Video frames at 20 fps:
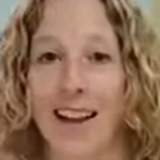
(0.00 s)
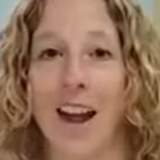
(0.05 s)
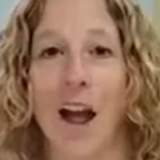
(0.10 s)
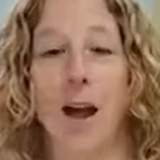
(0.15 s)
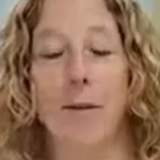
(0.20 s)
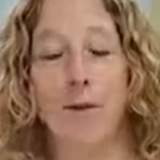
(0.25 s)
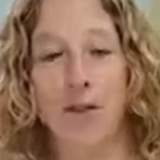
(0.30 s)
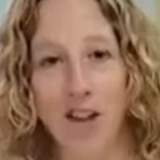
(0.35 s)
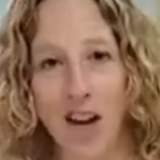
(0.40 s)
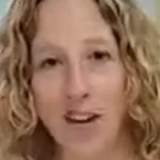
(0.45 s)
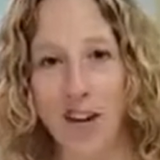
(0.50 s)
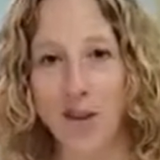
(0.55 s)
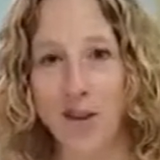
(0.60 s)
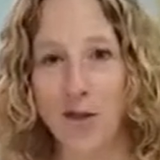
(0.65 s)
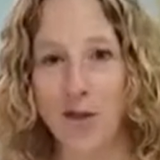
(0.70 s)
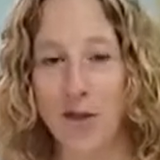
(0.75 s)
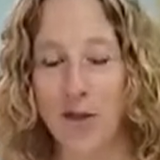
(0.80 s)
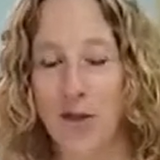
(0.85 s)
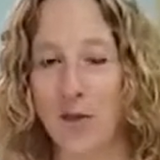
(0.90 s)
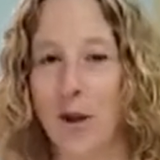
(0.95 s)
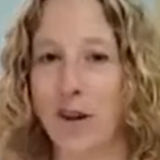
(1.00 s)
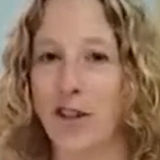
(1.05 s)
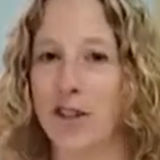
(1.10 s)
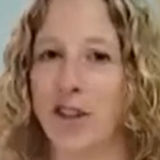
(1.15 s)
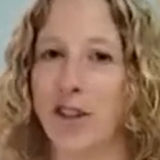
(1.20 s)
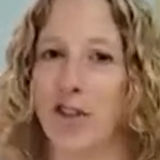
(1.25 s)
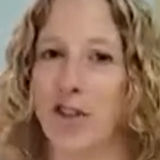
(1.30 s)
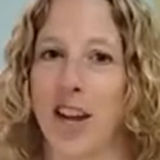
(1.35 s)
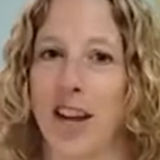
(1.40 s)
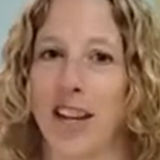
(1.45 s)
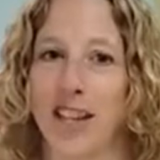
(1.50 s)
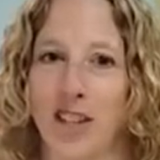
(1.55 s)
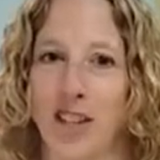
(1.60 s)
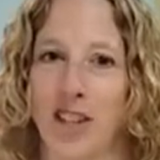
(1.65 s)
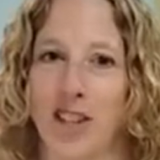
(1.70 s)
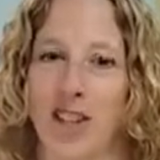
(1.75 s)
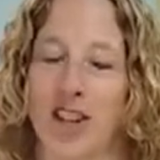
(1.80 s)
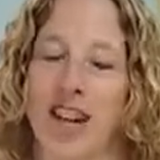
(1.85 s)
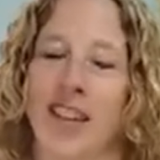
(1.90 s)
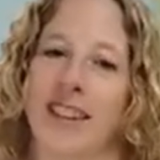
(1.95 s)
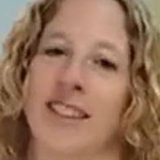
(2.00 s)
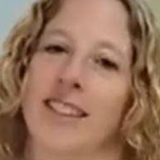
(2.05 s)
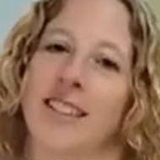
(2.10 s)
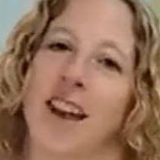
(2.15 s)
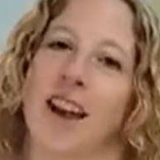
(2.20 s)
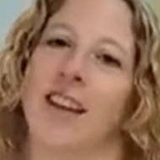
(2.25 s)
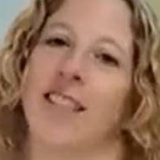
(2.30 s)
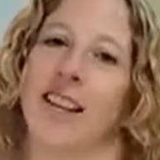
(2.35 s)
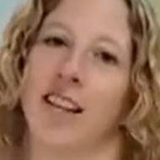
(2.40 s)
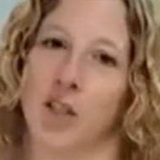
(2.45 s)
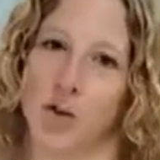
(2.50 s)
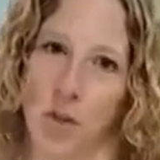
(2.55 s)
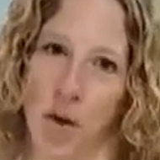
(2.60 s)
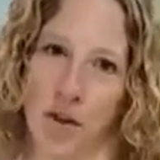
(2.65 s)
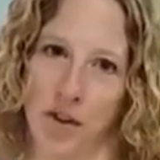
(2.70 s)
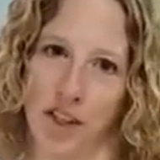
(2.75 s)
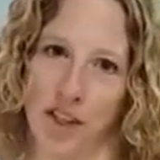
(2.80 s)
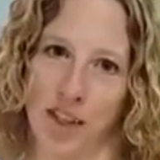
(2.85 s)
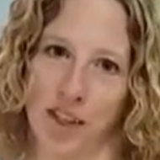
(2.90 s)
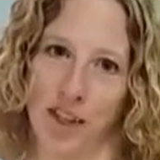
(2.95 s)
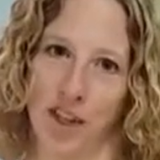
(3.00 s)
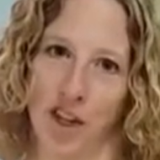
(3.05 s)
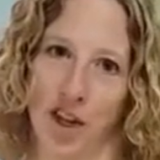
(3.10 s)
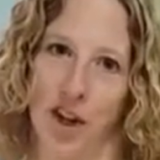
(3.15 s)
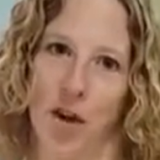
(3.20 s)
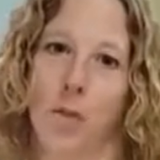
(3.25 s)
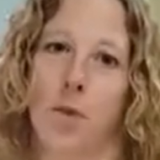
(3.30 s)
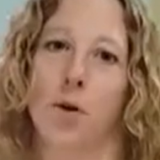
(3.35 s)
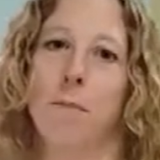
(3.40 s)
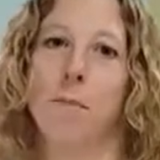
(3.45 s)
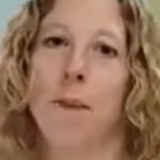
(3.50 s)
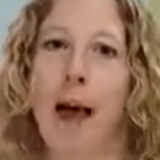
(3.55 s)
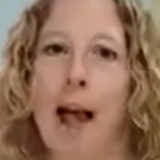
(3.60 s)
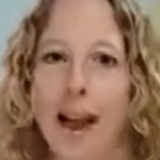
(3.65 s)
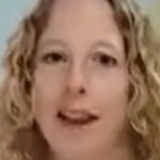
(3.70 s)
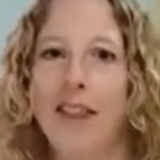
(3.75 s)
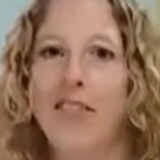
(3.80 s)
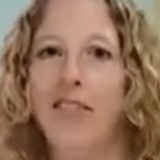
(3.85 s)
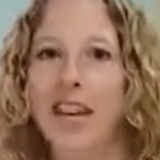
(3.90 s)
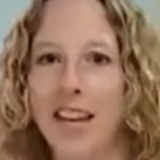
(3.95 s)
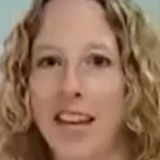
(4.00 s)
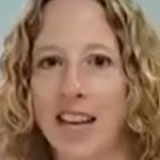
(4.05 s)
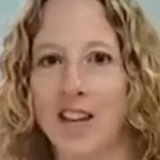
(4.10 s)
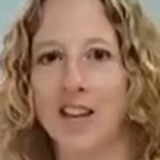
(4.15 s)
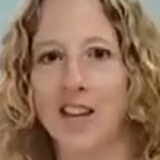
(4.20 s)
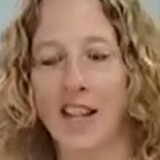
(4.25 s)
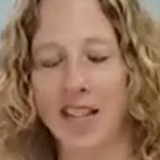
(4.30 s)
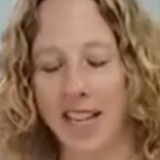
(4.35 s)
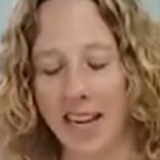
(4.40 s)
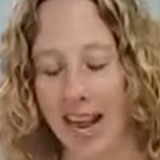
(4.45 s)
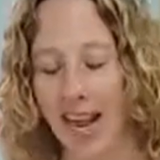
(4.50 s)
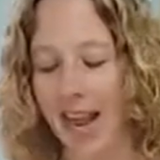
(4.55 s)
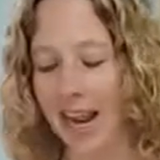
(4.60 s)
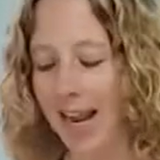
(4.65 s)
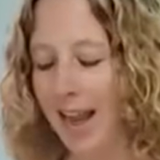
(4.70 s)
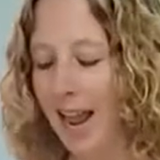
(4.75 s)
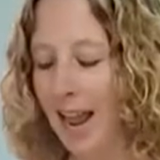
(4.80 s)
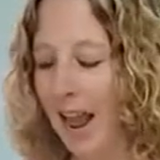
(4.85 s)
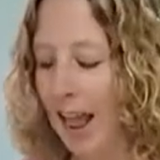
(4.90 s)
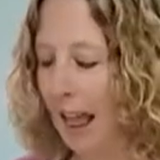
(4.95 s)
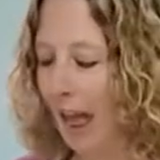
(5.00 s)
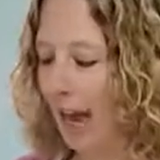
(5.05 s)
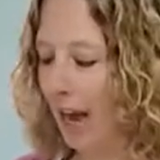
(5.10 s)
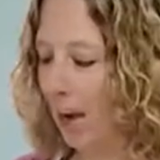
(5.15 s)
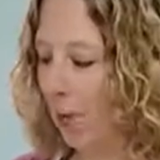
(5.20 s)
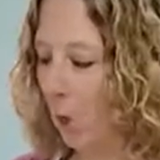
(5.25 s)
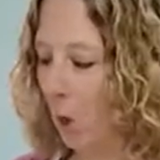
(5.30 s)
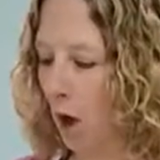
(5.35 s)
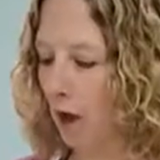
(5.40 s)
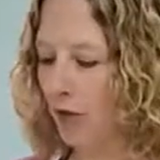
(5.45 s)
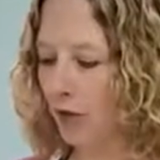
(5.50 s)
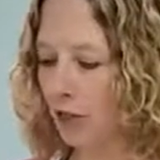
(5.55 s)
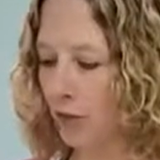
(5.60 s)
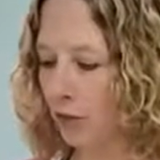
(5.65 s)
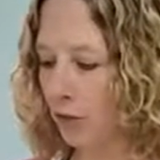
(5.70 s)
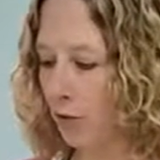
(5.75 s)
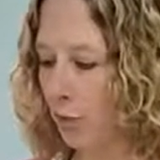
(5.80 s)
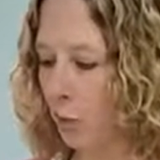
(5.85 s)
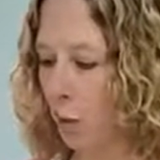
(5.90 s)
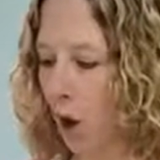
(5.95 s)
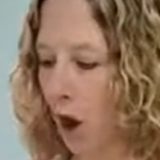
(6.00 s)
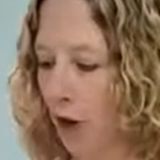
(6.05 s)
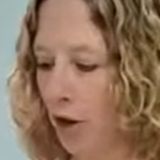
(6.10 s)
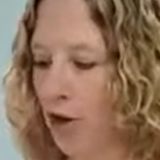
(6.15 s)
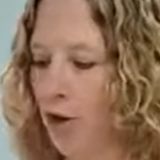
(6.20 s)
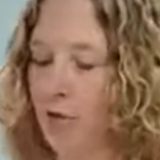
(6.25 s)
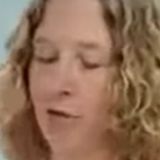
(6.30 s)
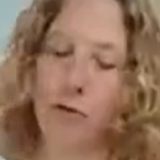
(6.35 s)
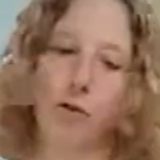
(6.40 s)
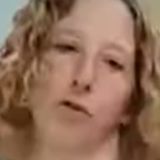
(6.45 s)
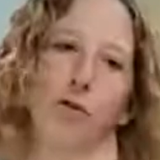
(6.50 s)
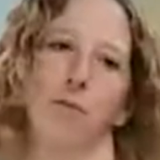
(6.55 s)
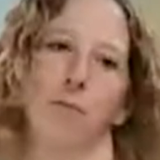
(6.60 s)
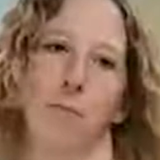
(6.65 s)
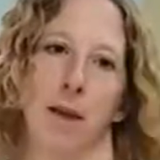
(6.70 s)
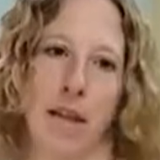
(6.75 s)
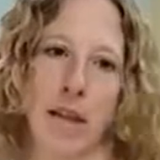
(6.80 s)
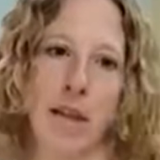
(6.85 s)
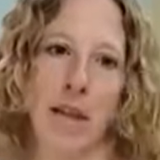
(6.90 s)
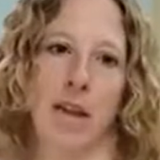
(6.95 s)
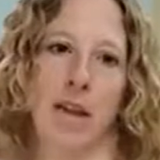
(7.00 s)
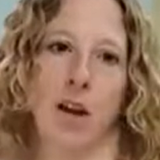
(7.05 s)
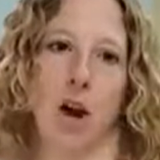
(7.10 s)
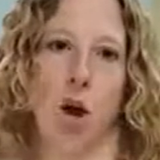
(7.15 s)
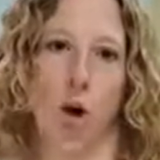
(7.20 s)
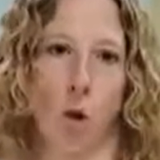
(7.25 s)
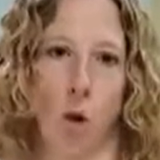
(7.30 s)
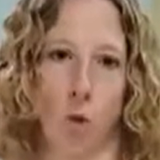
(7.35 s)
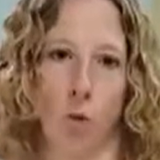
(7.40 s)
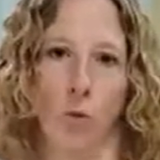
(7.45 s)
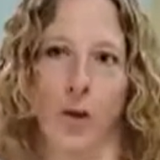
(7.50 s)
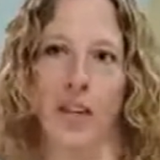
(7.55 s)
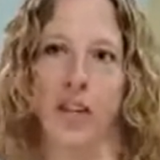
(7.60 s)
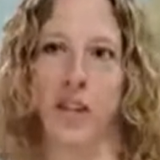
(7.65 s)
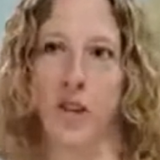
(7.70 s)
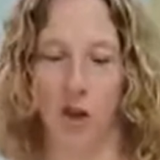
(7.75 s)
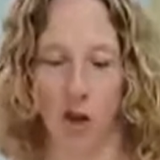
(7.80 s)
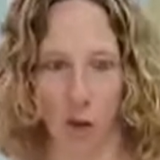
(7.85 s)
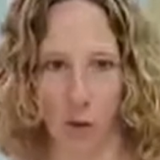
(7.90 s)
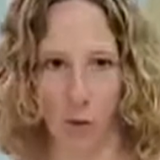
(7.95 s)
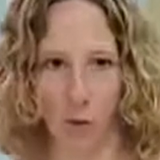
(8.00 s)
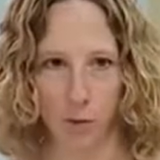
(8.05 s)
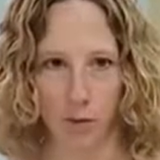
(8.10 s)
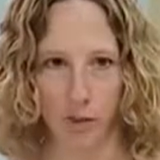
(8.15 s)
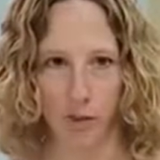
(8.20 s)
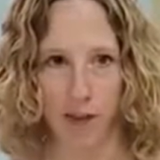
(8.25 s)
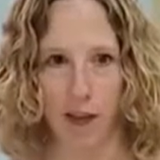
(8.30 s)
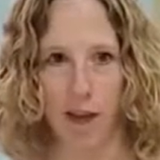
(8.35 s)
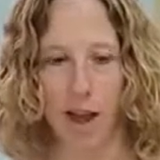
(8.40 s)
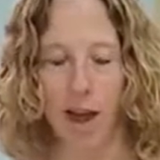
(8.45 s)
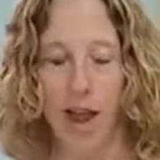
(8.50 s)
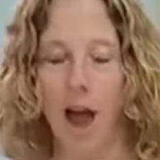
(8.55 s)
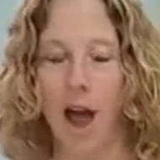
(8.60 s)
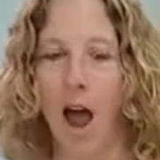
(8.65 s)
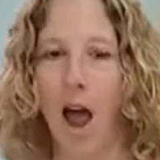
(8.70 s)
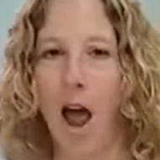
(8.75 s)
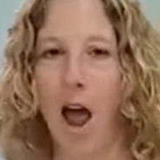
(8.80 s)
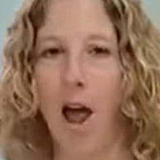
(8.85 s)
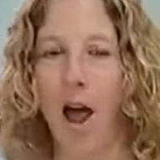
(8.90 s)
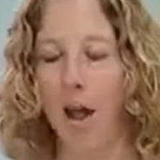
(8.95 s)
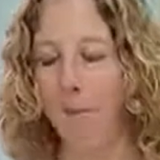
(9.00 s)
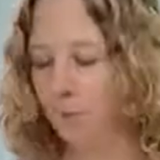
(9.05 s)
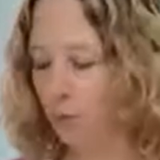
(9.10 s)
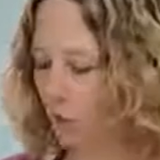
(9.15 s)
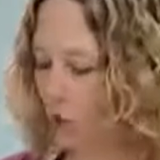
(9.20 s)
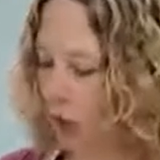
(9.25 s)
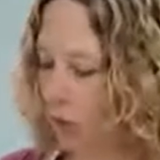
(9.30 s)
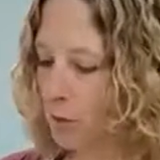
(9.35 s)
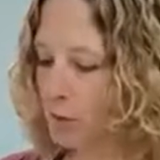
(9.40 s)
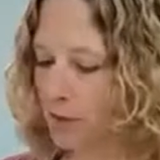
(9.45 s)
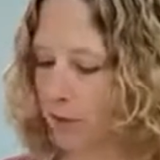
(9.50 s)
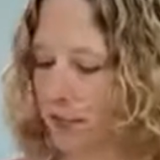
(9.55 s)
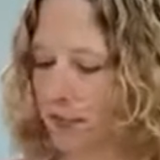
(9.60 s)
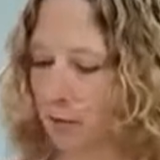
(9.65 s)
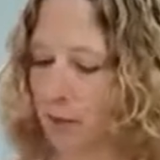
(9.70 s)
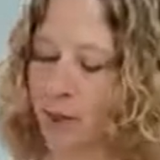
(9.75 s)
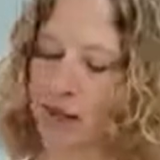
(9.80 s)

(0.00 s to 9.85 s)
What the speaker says: I'm Jen Newton, the registered dietitian at the Skylakes Wellness Center. We're back in the kitchen today, and I want to walk you through making whole wheat scones. I chose this